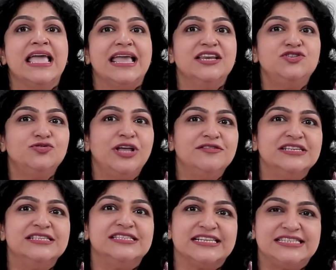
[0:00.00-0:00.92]
In
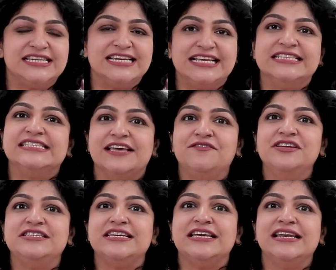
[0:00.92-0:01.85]
2016 and
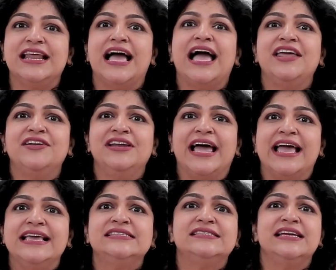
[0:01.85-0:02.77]
17, I
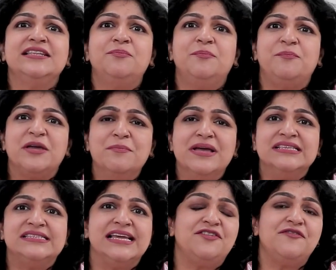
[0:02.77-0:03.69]
realized that the
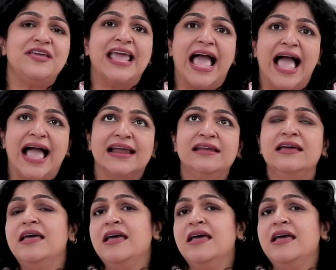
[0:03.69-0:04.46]
pigments that we had